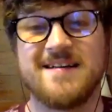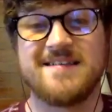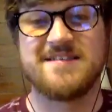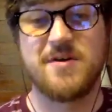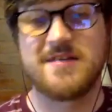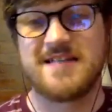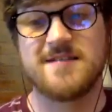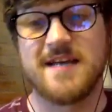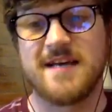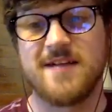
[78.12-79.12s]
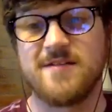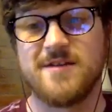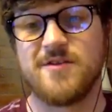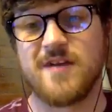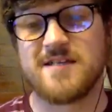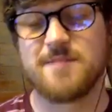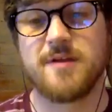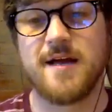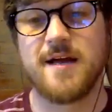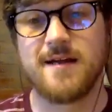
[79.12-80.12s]
So it sounds like you like to
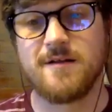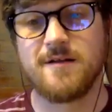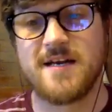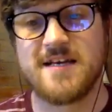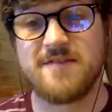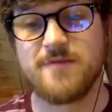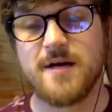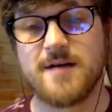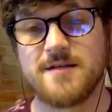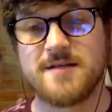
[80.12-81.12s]
play in a lot of different kinds of